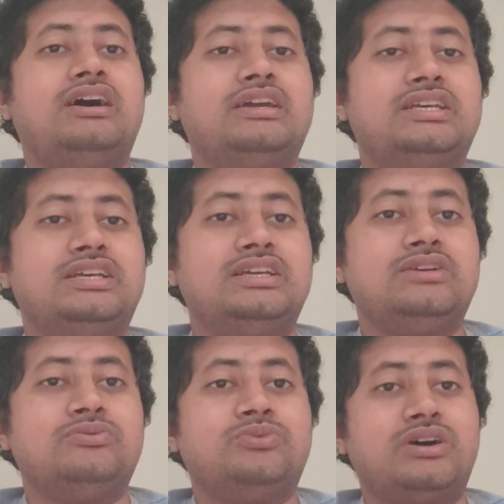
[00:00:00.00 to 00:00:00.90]

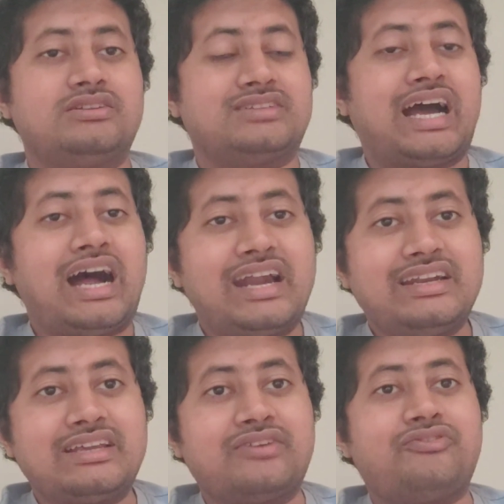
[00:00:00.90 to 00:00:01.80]
he was
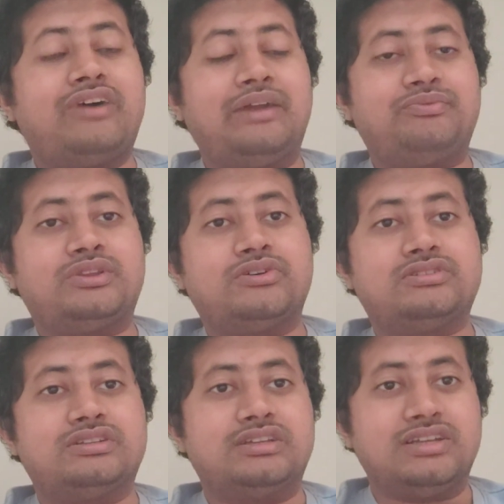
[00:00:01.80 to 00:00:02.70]
earning
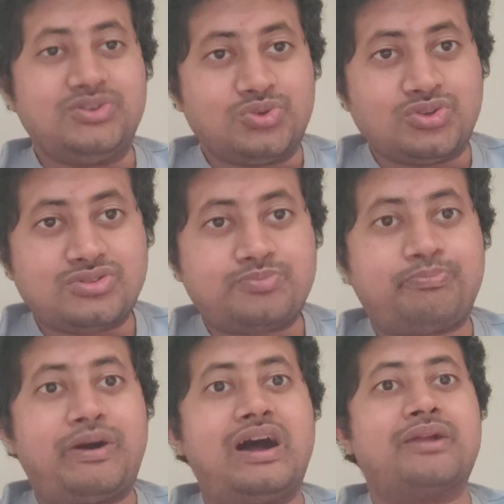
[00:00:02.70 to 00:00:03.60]
5,000 euros
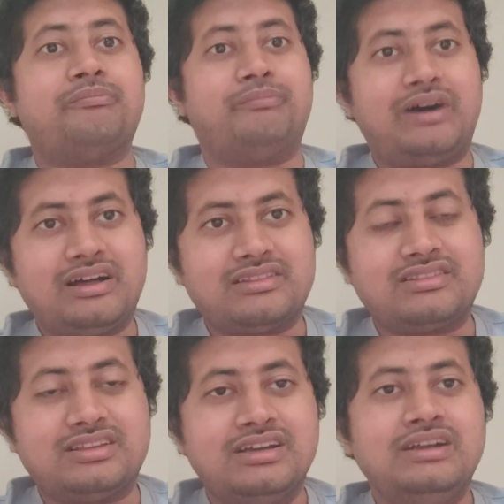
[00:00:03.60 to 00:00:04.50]
per
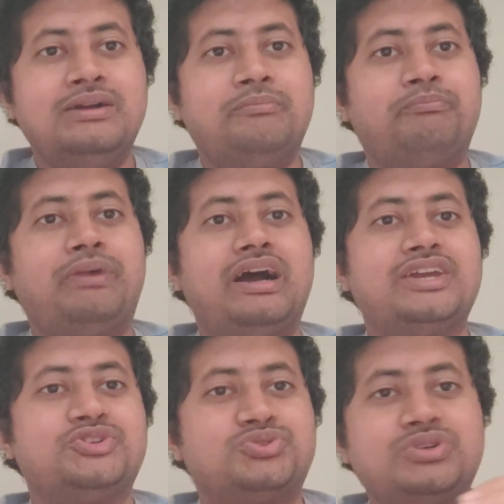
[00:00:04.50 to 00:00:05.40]
month
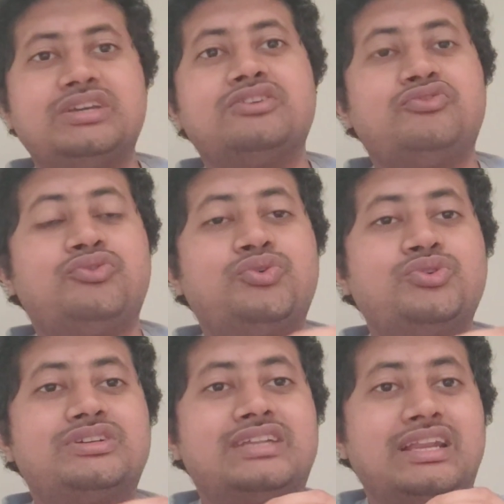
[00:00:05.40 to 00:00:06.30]
by doing
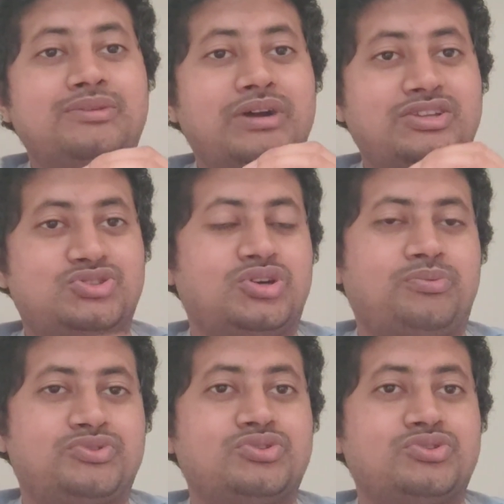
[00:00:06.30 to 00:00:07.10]
food delivery jobs.